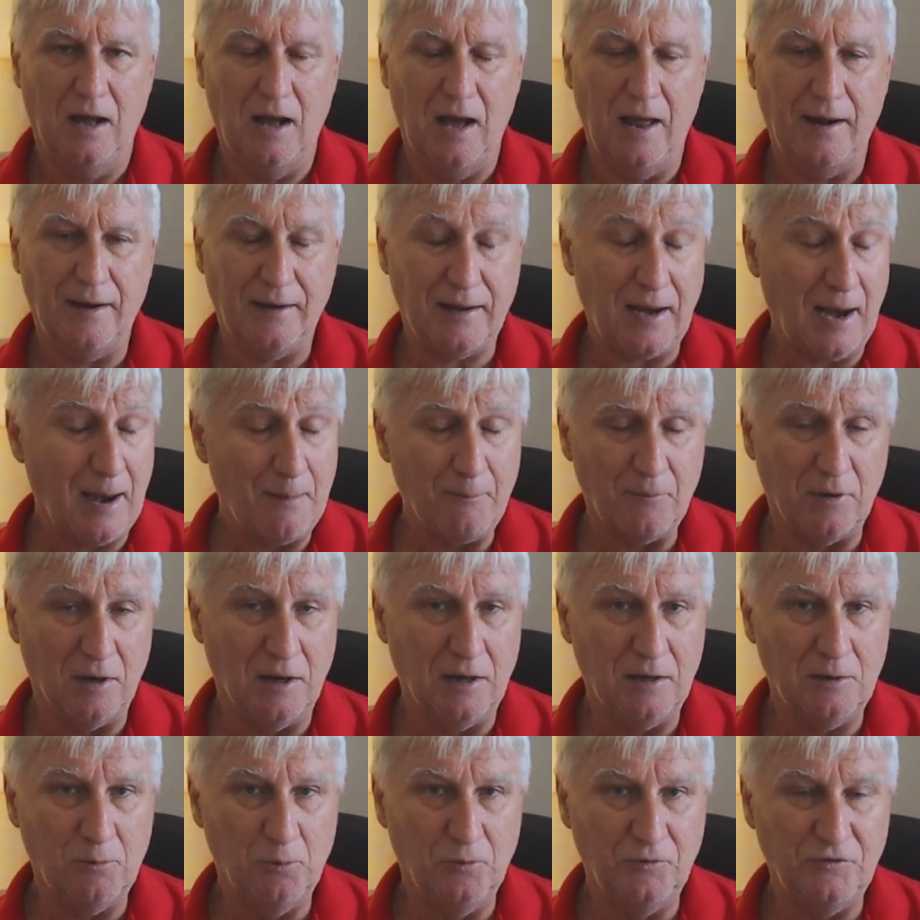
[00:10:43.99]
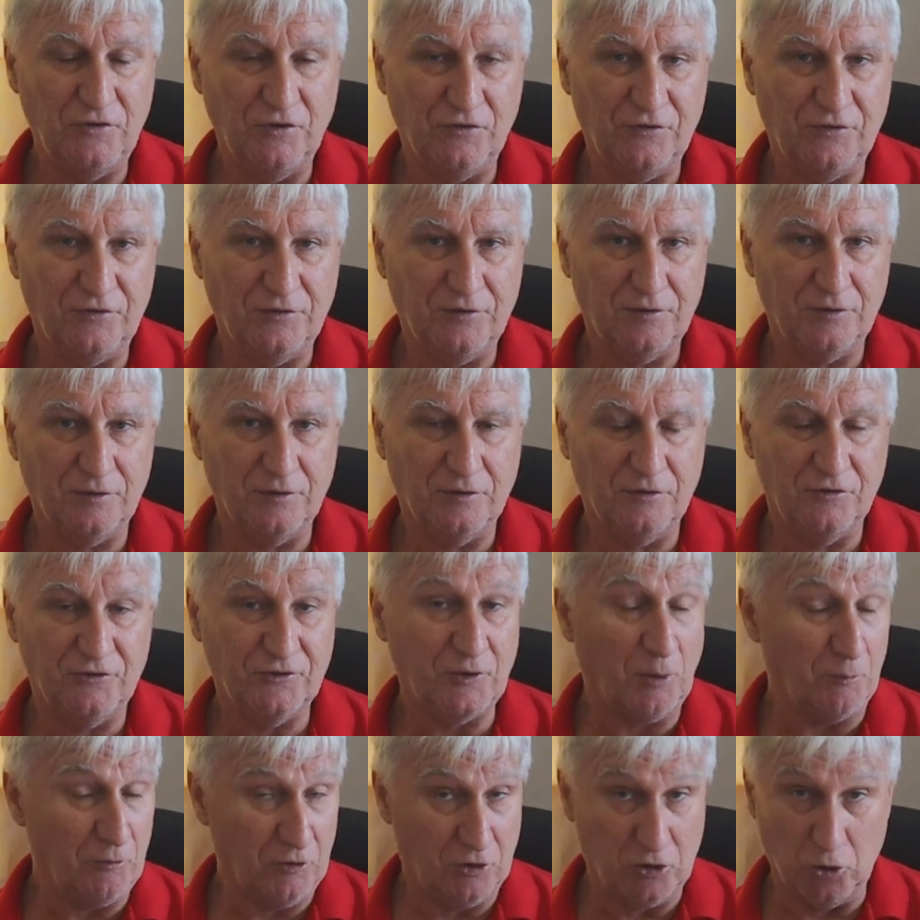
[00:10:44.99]
and the camera will just
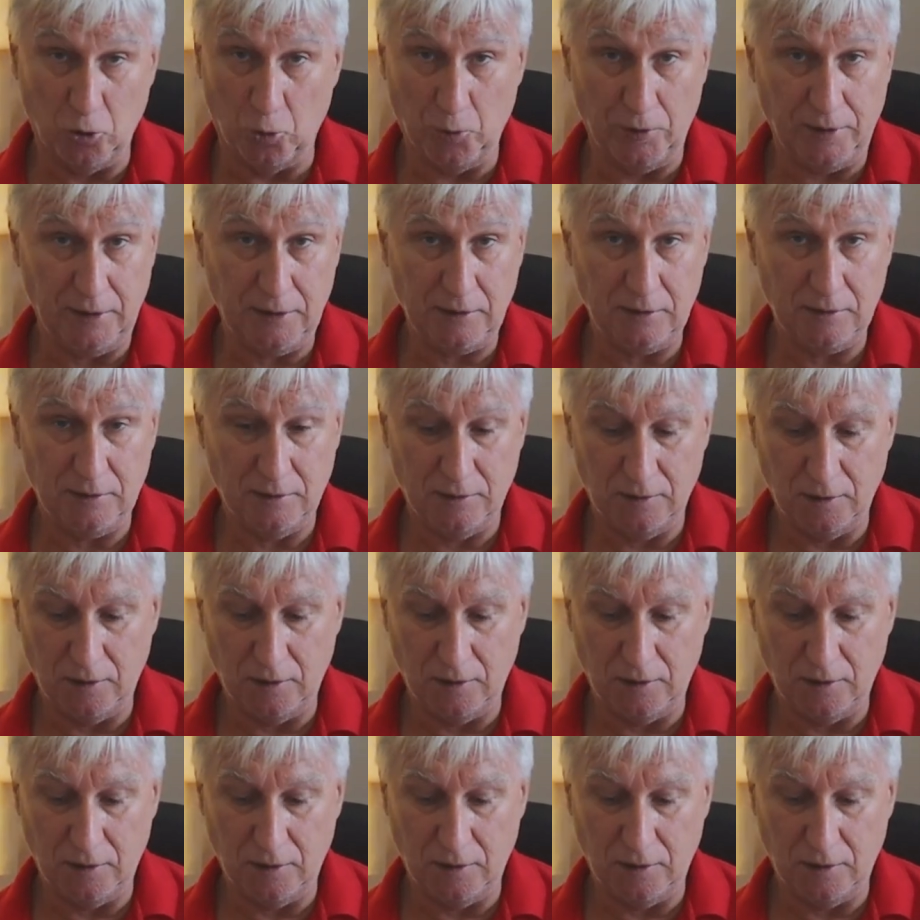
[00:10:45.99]
stop recording